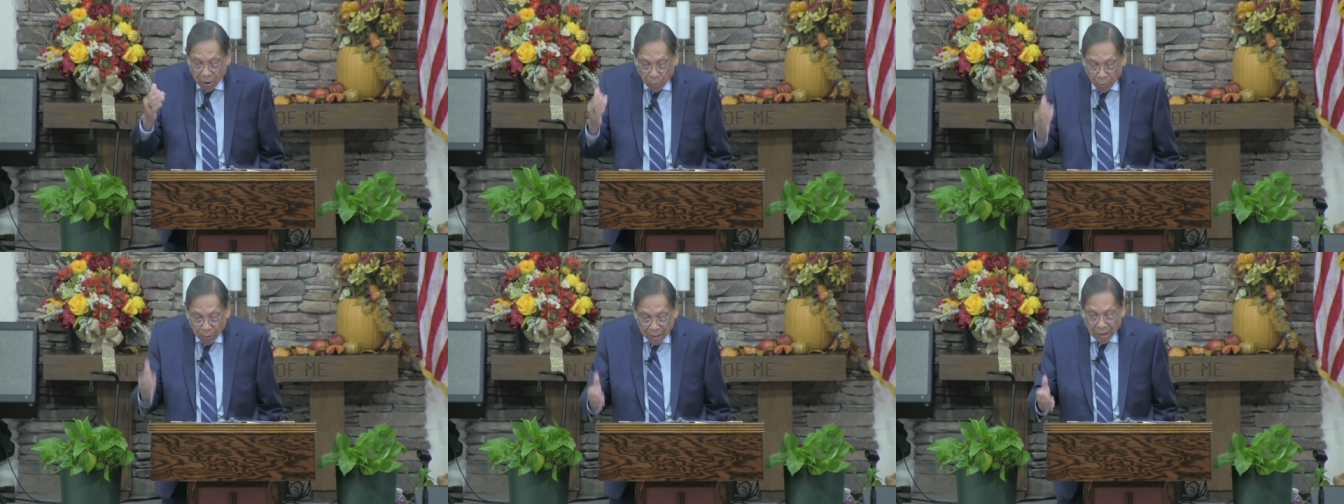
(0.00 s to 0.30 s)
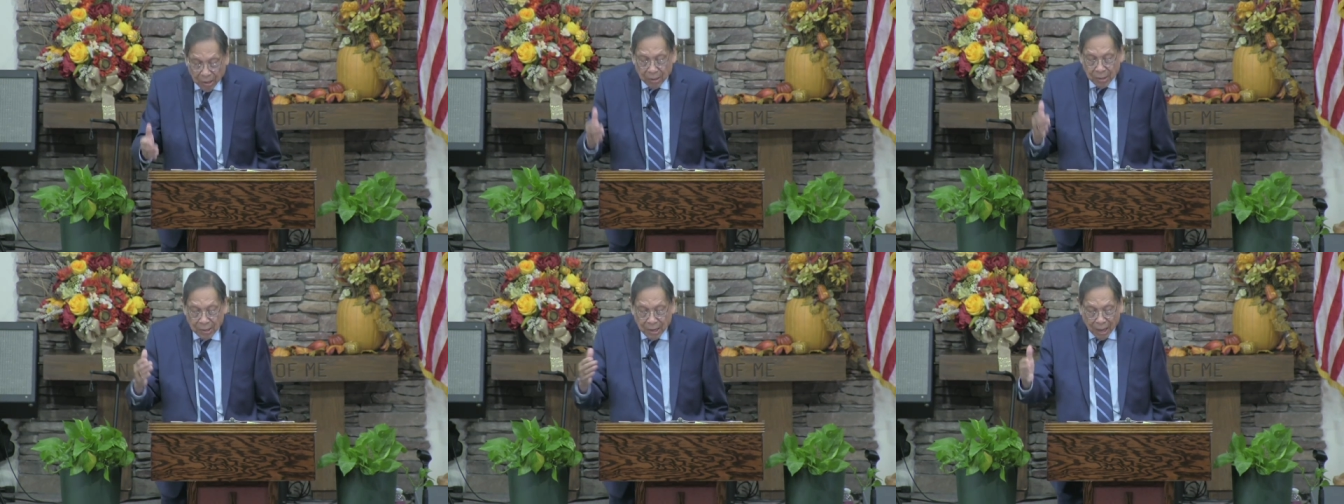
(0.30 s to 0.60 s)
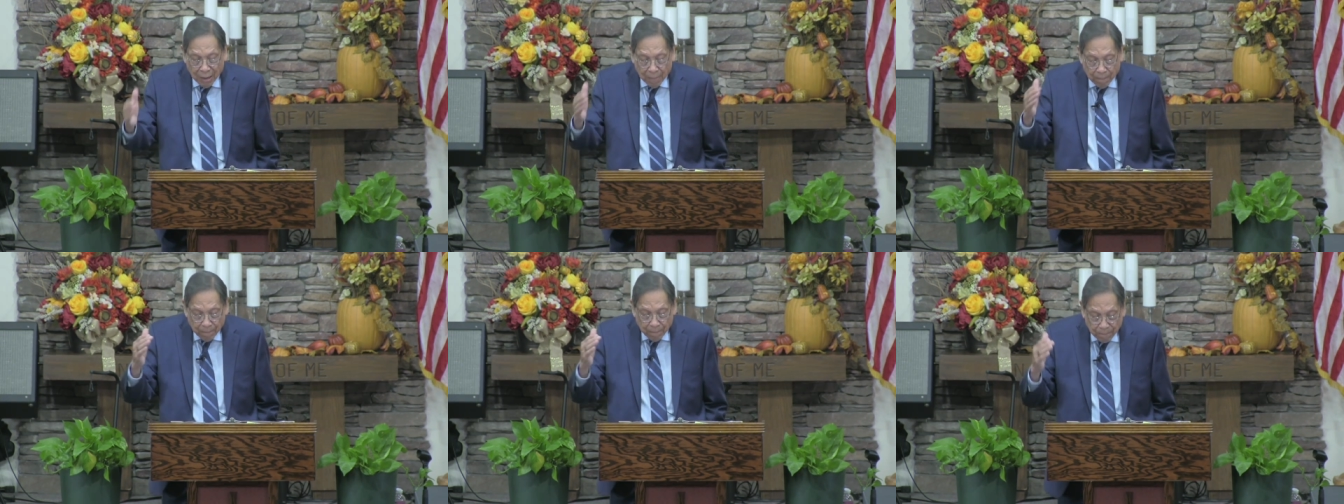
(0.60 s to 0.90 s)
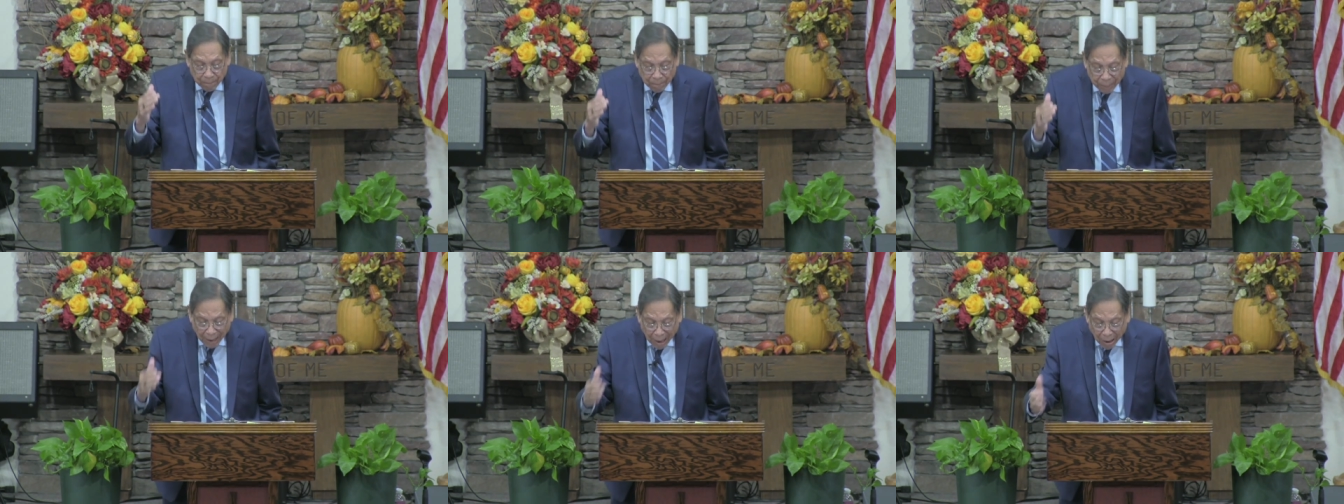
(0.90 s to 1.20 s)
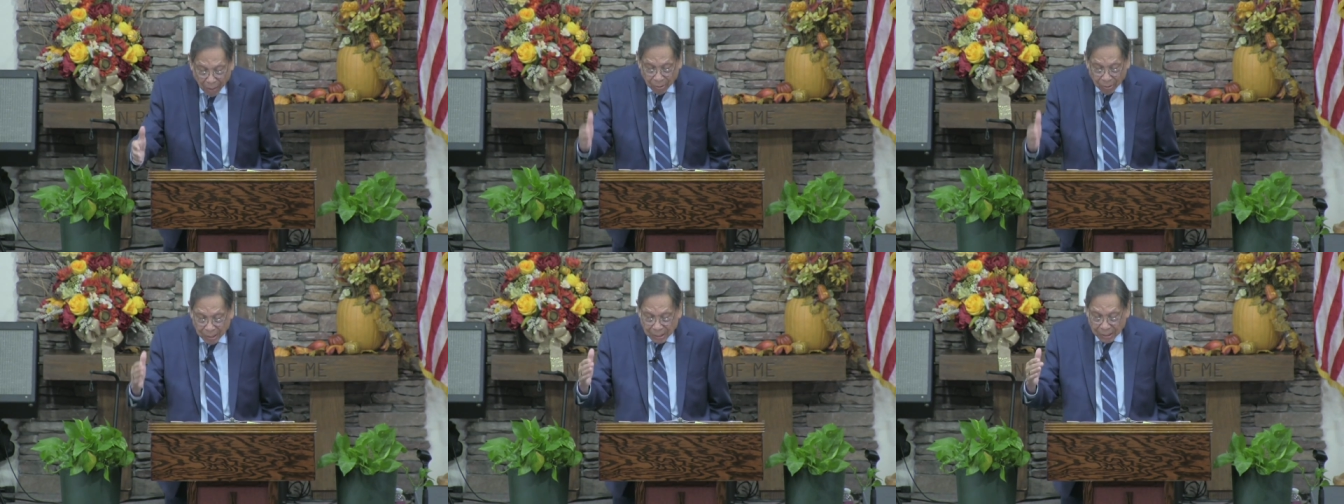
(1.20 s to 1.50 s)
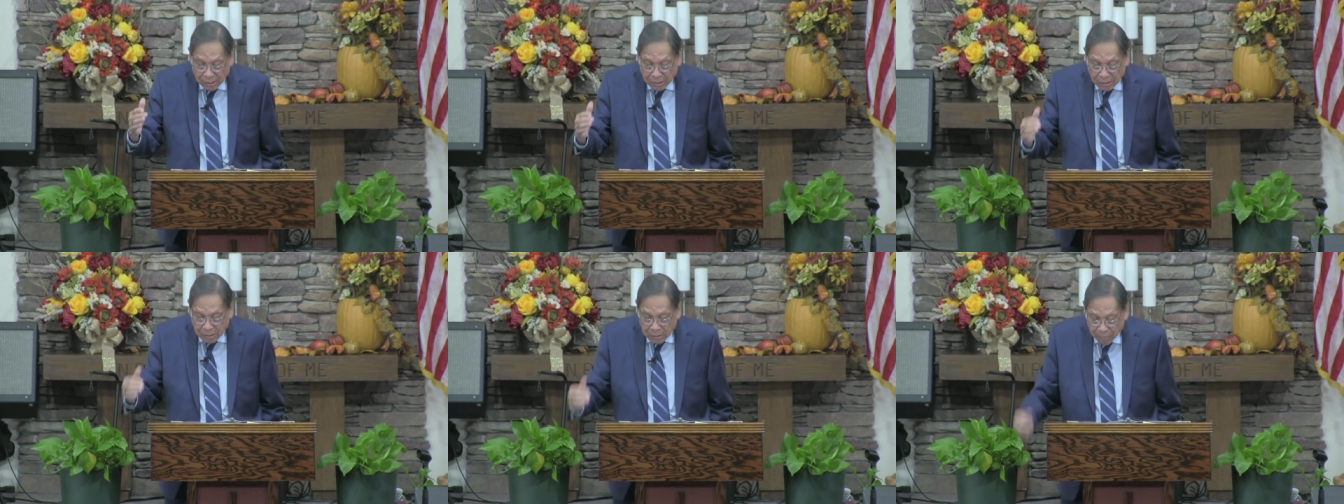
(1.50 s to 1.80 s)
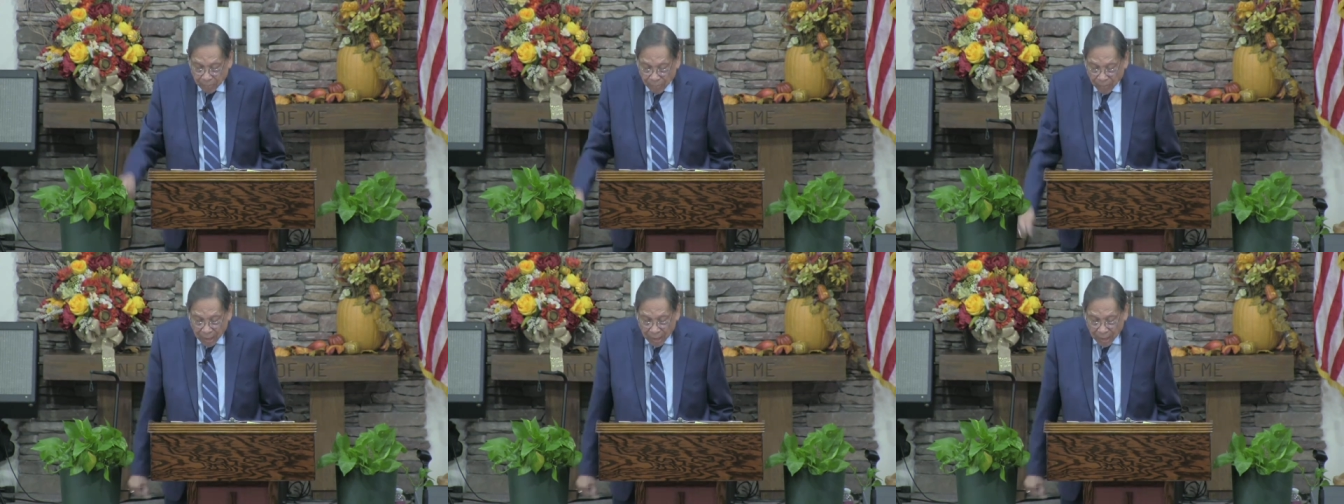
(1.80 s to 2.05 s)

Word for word: We are not powerless.